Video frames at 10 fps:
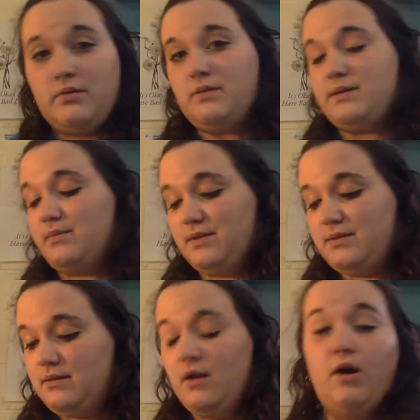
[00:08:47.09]
Something
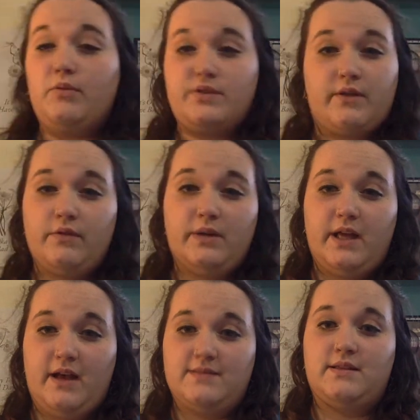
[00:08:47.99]
almost everybody
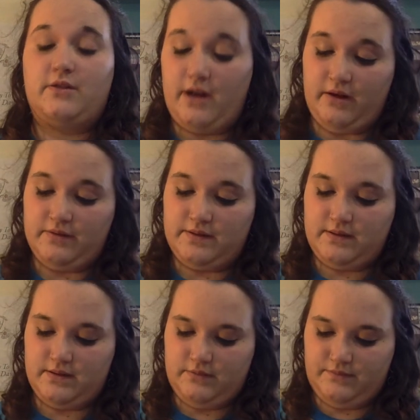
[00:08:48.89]
has at their house,
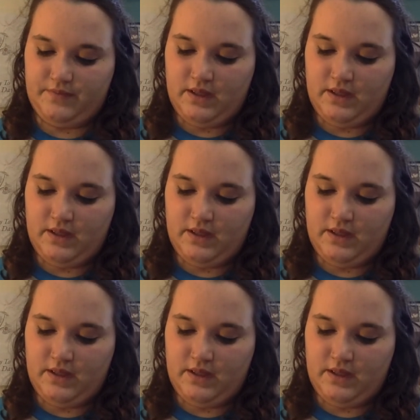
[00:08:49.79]
so.